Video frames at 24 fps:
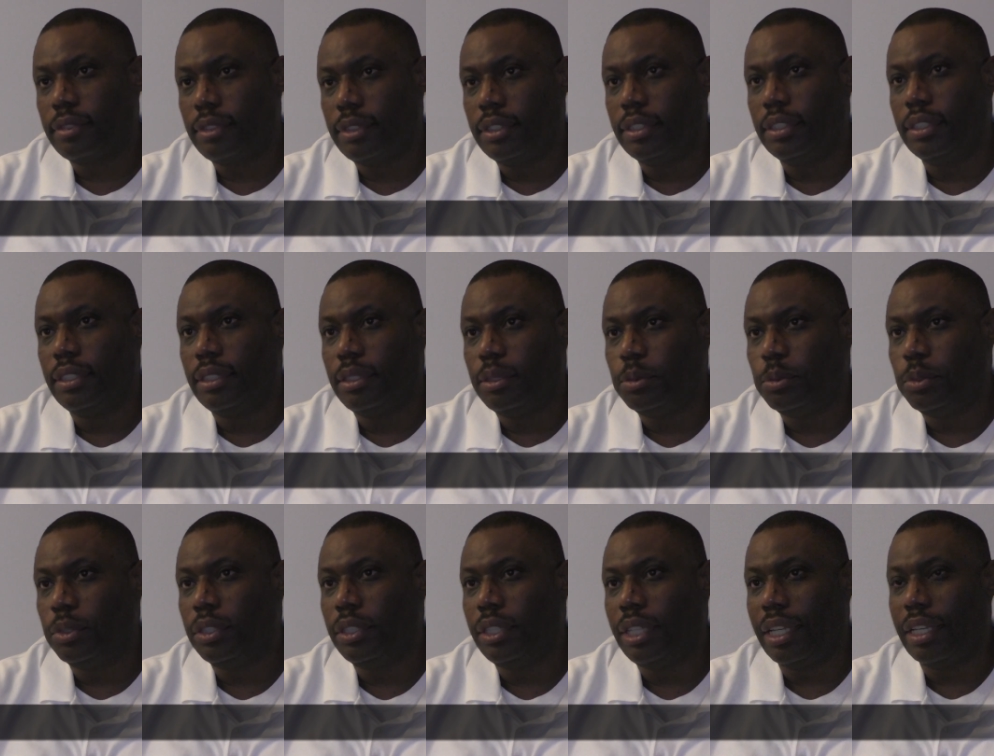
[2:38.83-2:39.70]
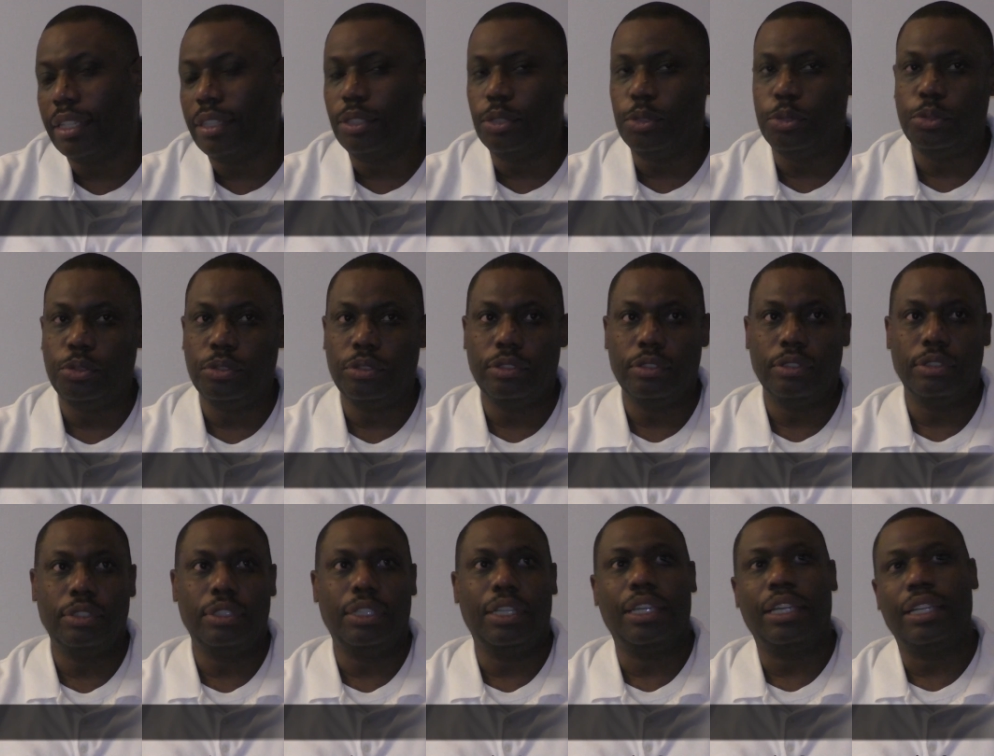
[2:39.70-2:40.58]
Yeah, it wasn't
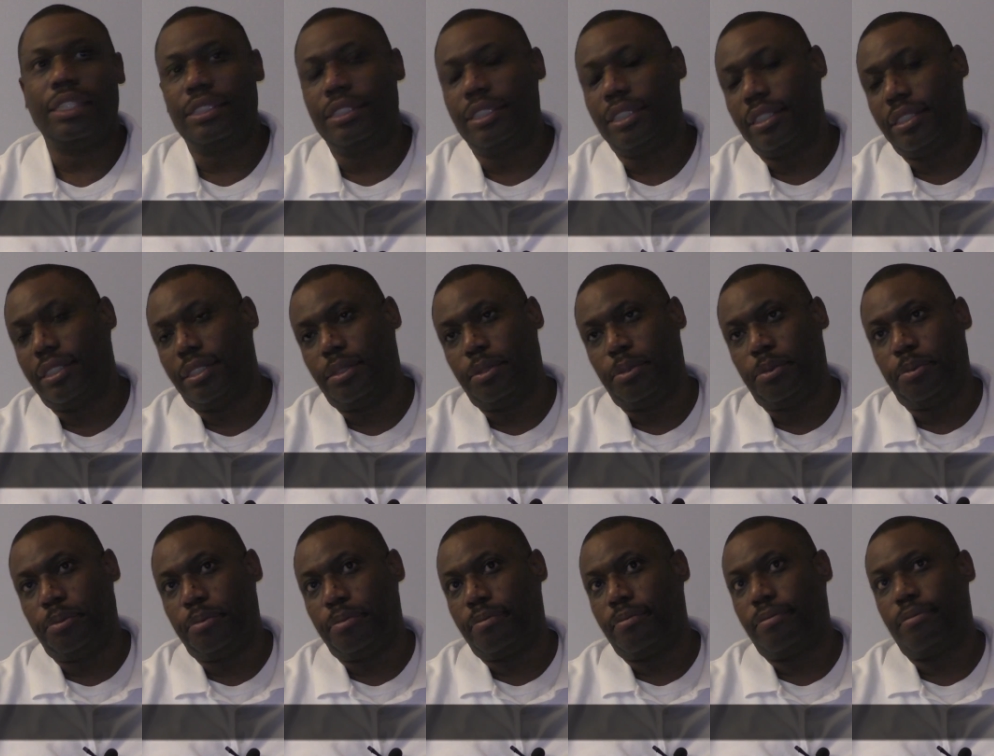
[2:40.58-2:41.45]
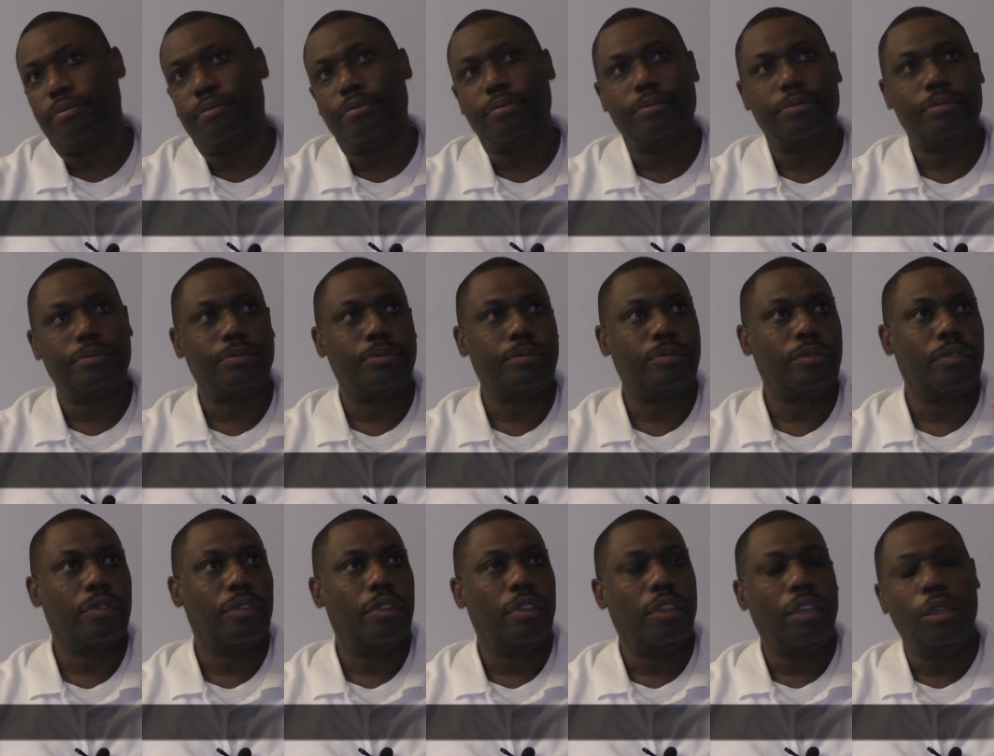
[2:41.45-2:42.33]
like I did something.
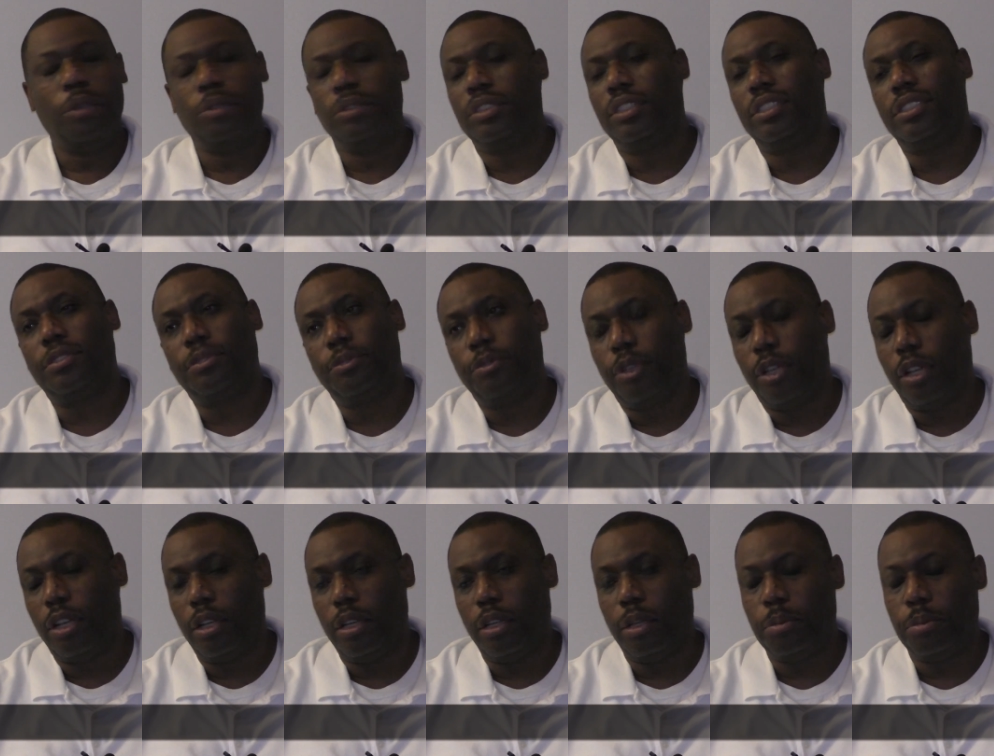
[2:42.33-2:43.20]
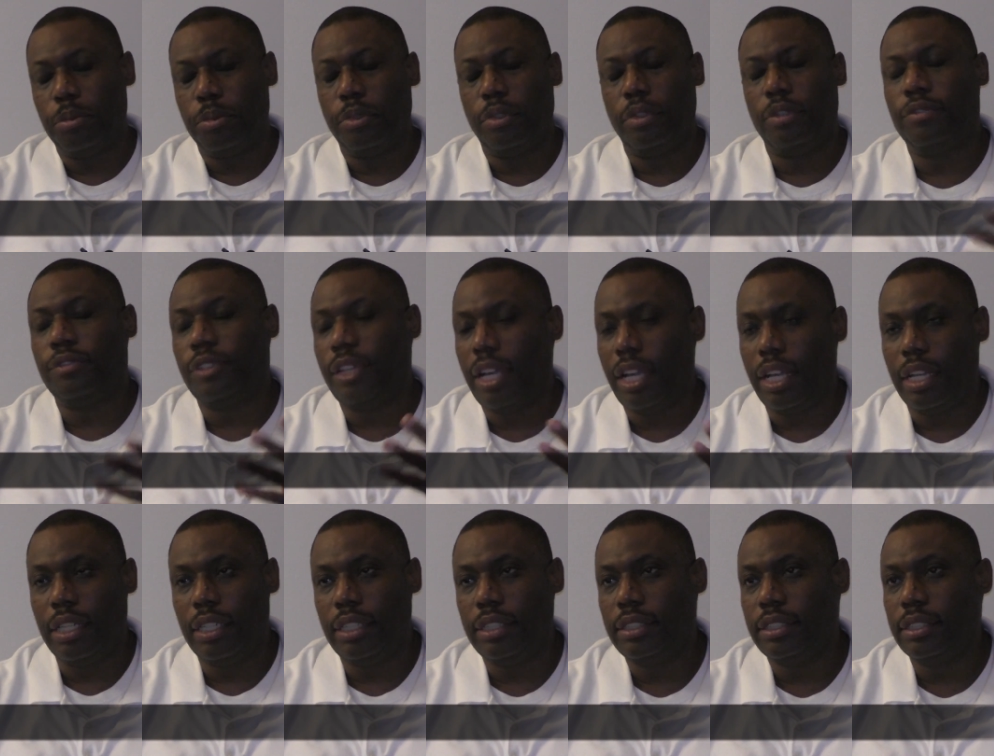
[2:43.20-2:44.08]
It was just a
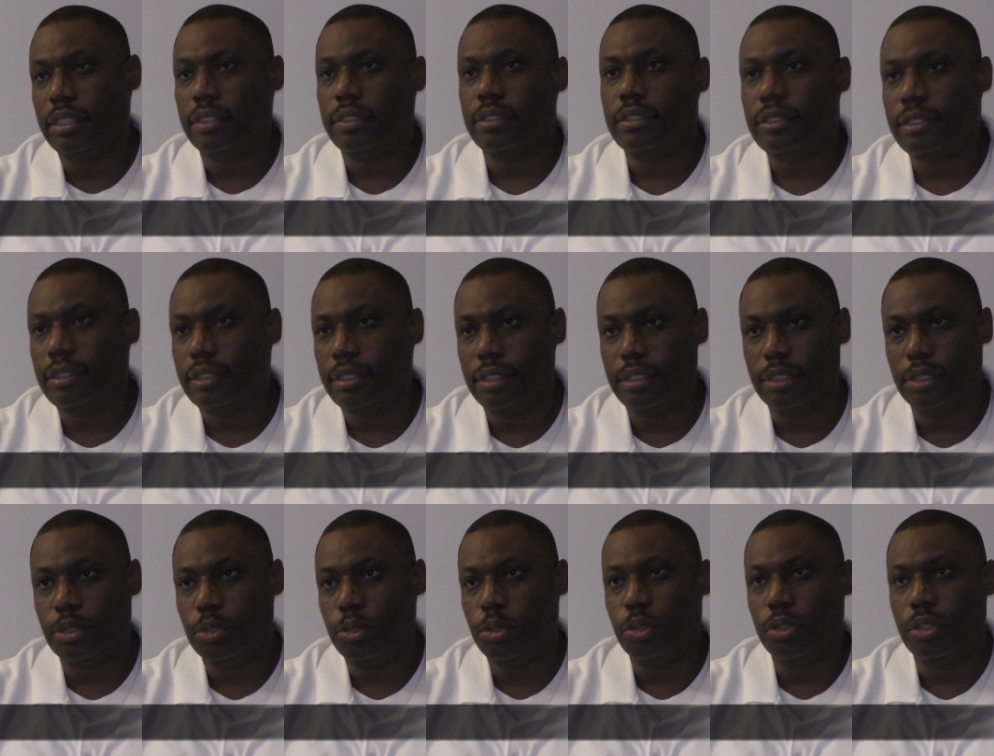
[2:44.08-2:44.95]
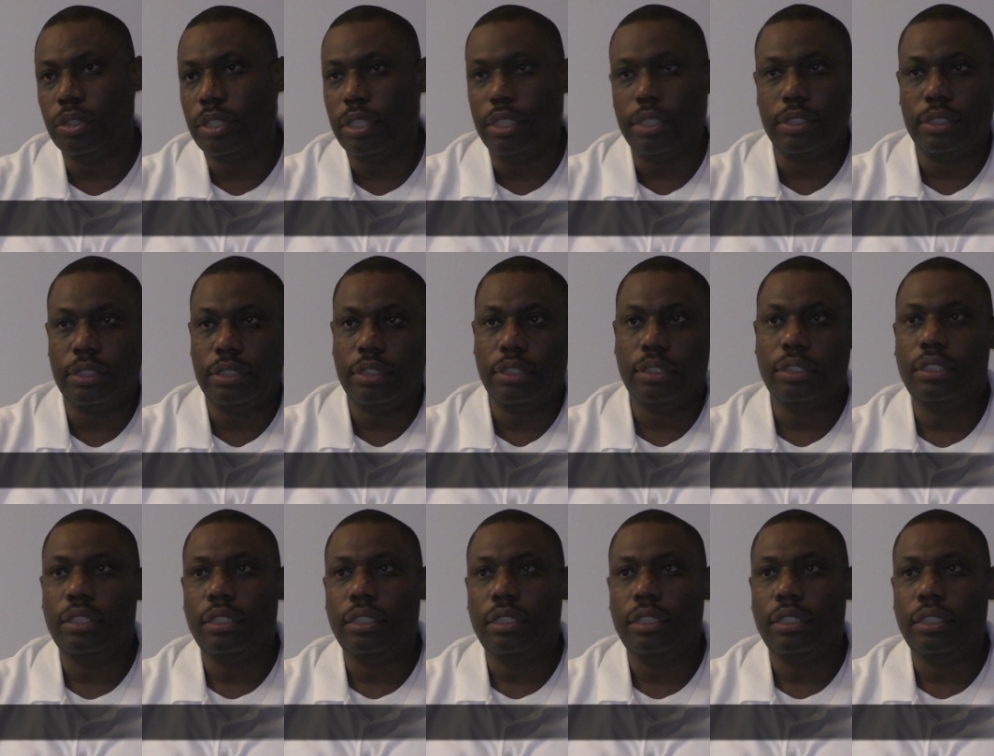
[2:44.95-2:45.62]
violation of the court. That's all.